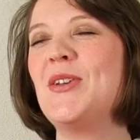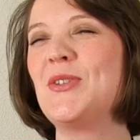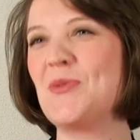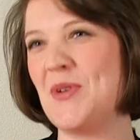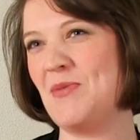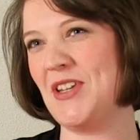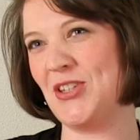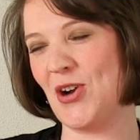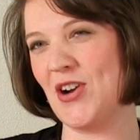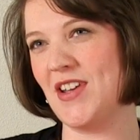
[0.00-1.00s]
So when we
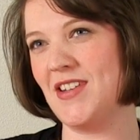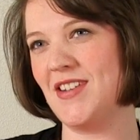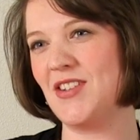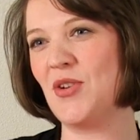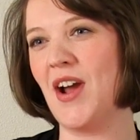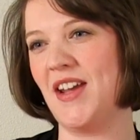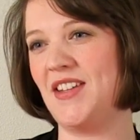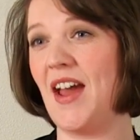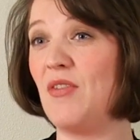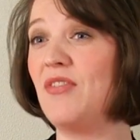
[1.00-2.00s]
started trying
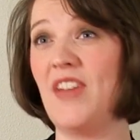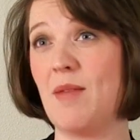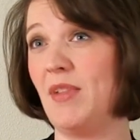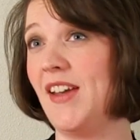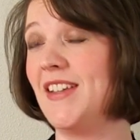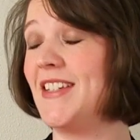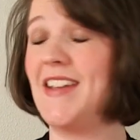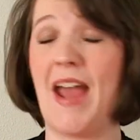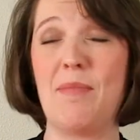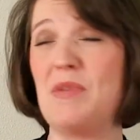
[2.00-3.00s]
to have a family, it
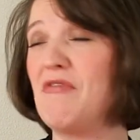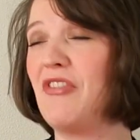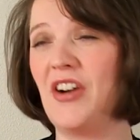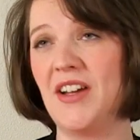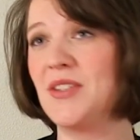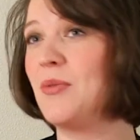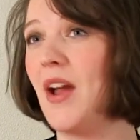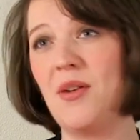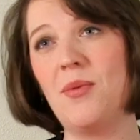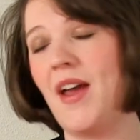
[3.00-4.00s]
didn't happen for us
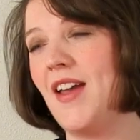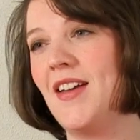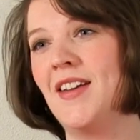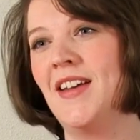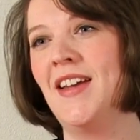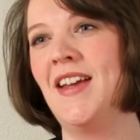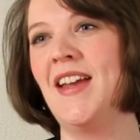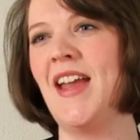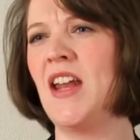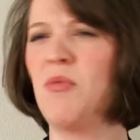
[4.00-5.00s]
right away.
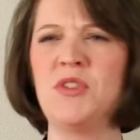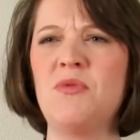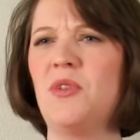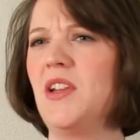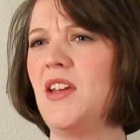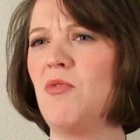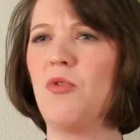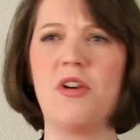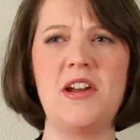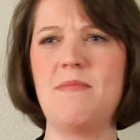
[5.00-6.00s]
And I wasn't really
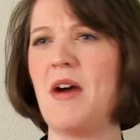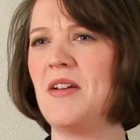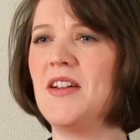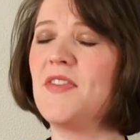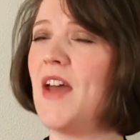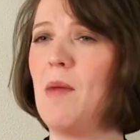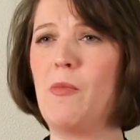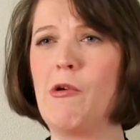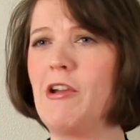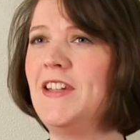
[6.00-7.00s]
worried about it at
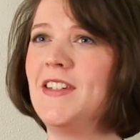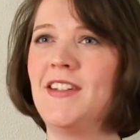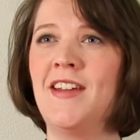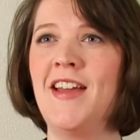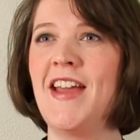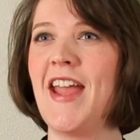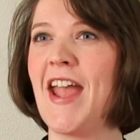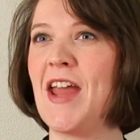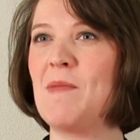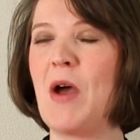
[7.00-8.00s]
that point.
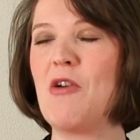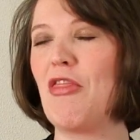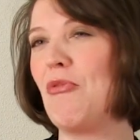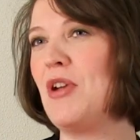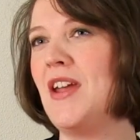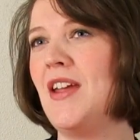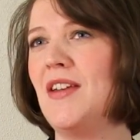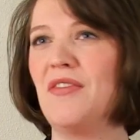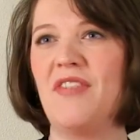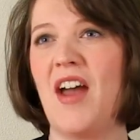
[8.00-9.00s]
And about
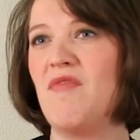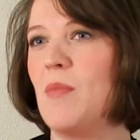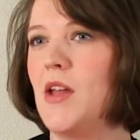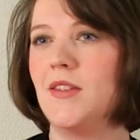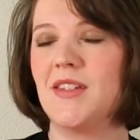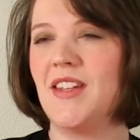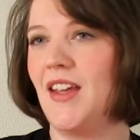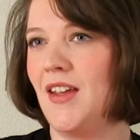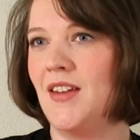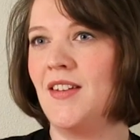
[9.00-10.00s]
3 to 5 months
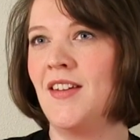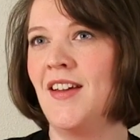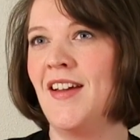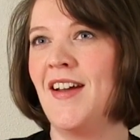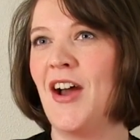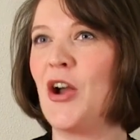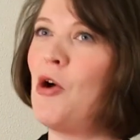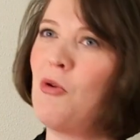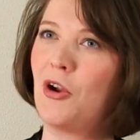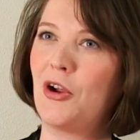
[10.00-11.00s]
in, a
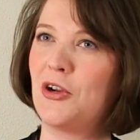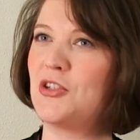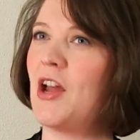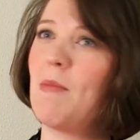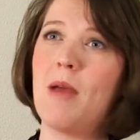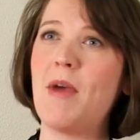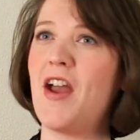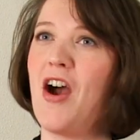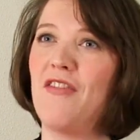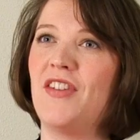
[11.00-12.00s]
coworker stopped by
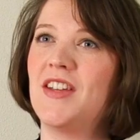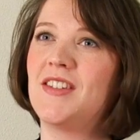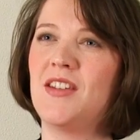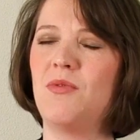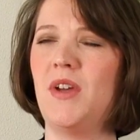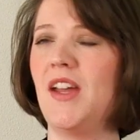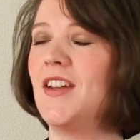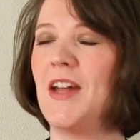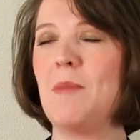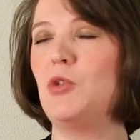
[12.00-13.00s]
my office and we
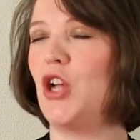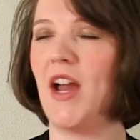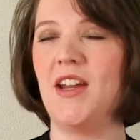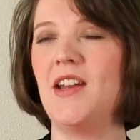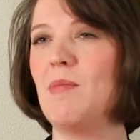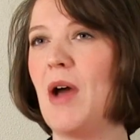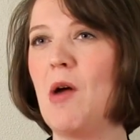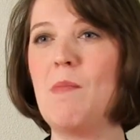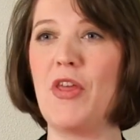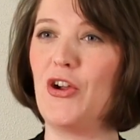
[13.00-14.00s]
ended up chatting
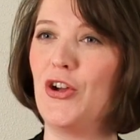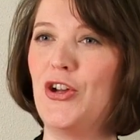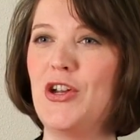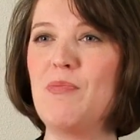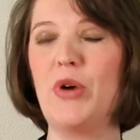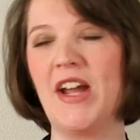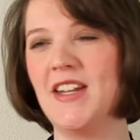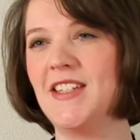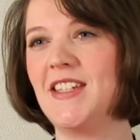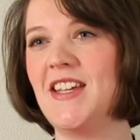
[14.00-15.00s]
about motherhood and
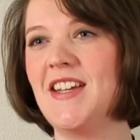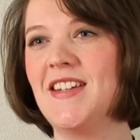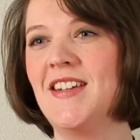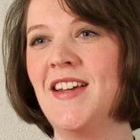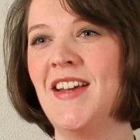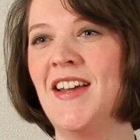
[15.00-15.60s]
pregnancy. And